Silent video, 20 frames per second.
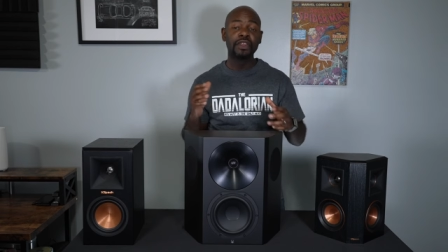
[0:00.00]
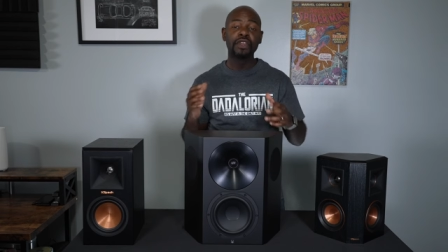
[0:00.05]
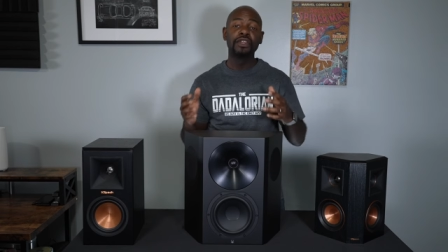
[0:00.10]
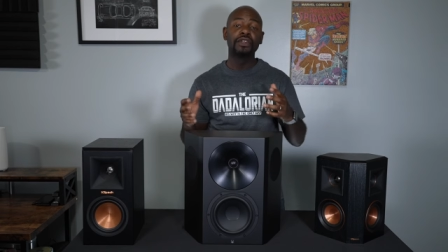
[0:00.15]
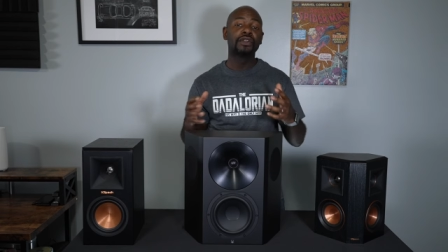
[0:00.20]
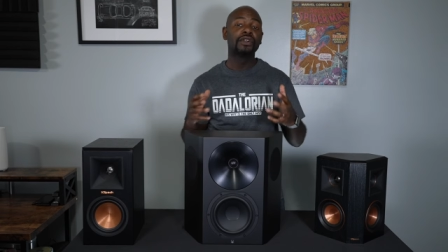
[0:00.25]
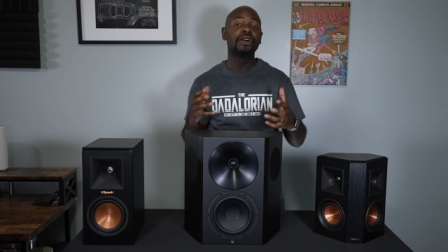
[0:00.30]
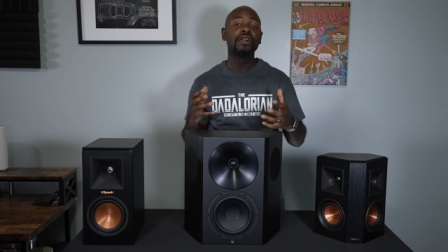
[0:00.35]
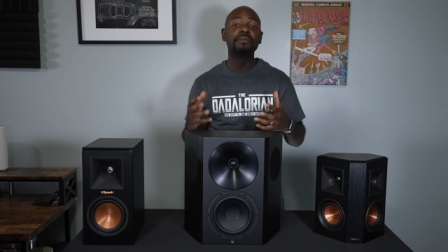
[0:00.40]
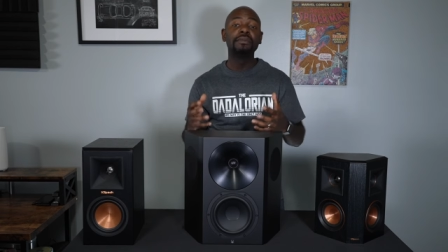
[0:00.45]

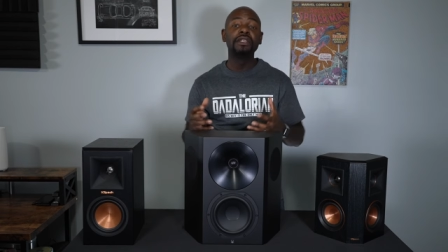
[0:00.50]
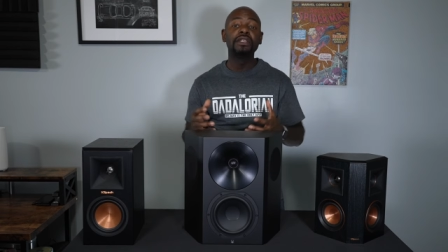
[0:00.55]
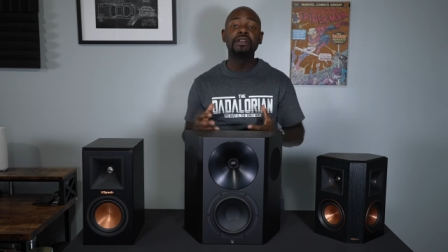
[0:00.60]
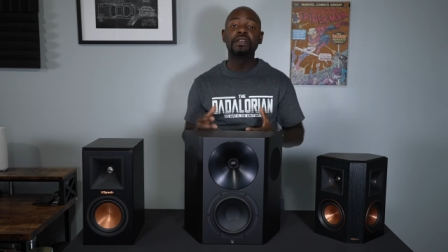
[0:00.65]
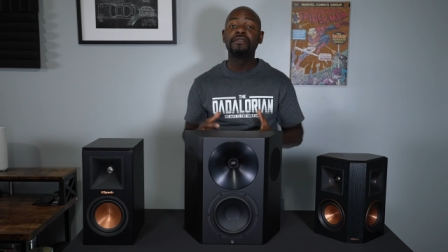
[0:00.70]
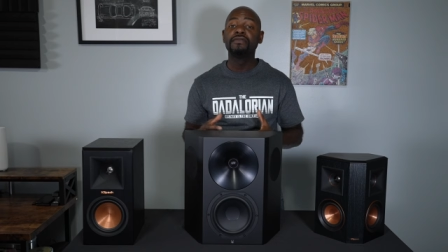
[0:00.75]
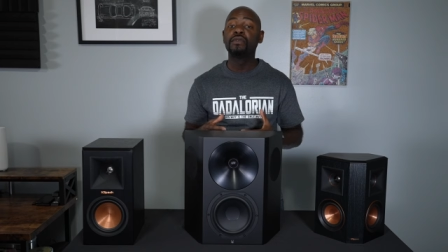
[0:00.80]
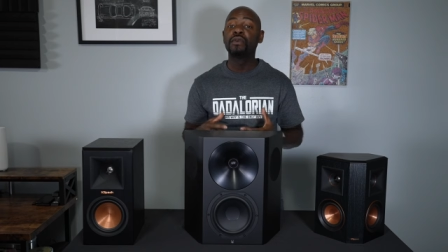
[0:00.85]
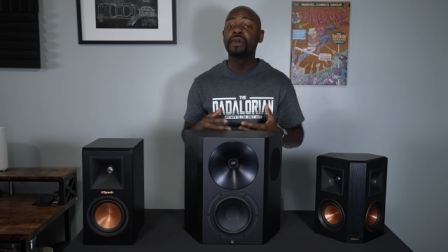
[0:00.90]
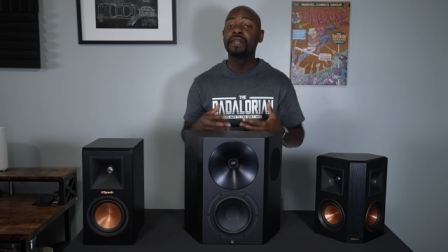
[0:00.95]
you're gonna be
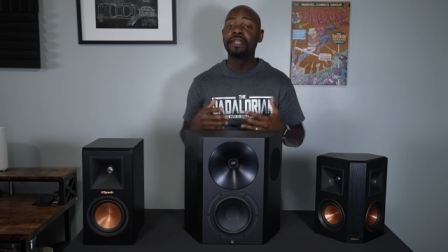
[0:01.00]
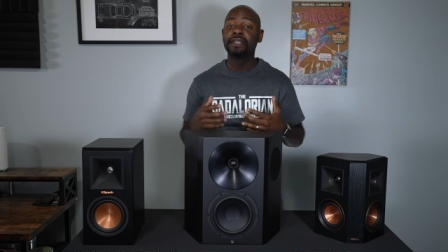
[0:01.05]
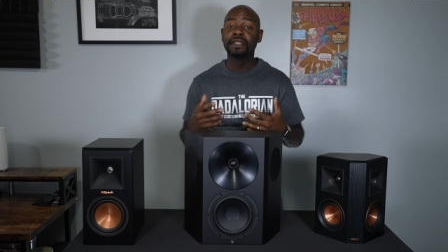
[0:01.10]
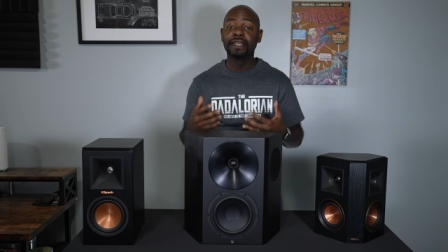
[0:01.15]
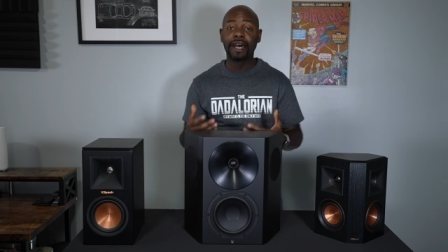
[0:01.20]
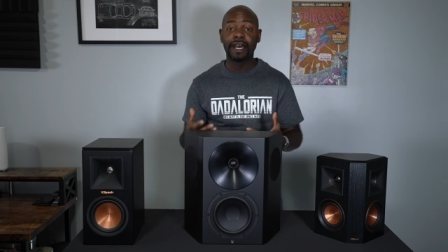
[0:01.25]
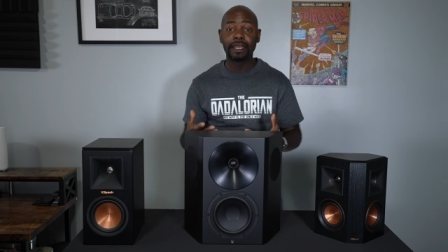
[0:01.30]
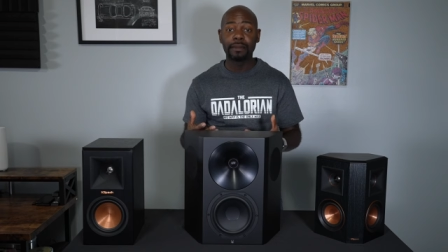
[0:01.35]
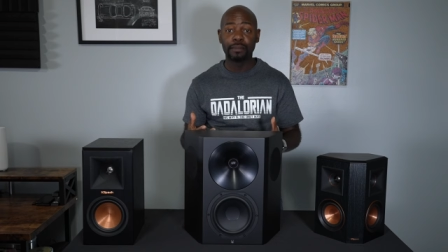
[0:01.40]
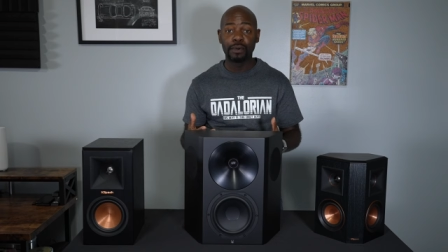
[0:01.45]
looking for a
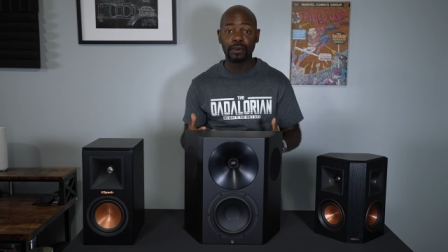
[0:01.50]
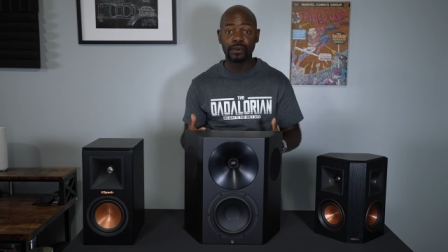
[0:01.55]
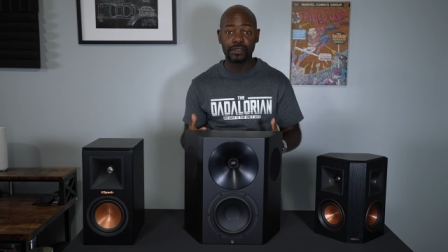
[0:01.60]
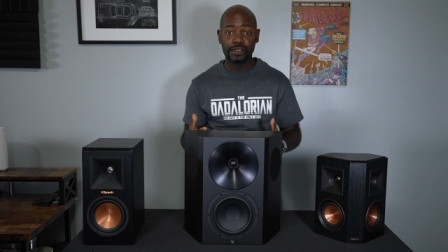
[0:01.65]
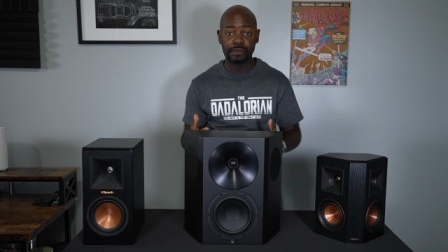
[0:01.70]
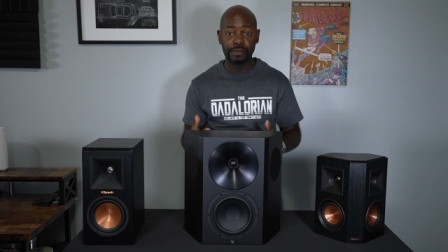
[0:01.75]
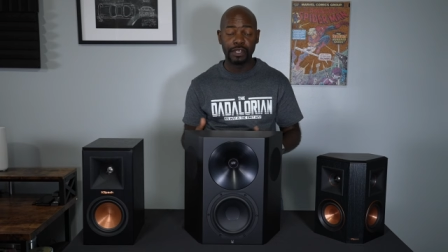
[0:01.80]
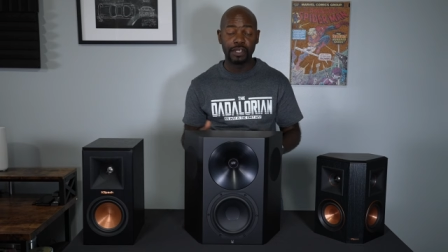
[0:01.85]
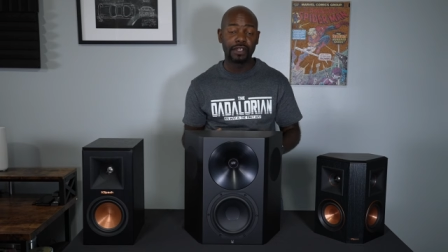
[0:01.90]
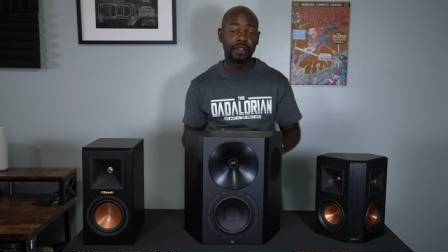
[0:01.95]
dipole
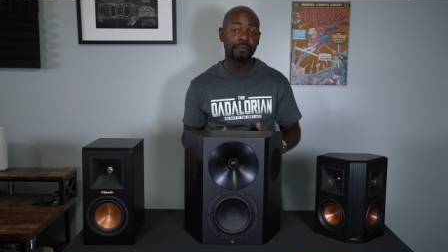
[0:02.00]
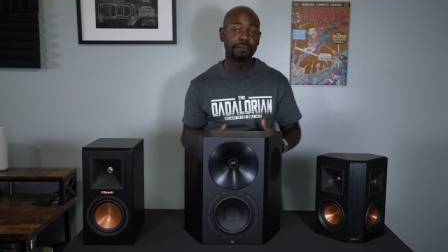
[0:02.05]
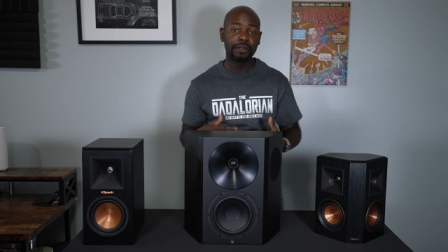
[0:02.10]
speaker.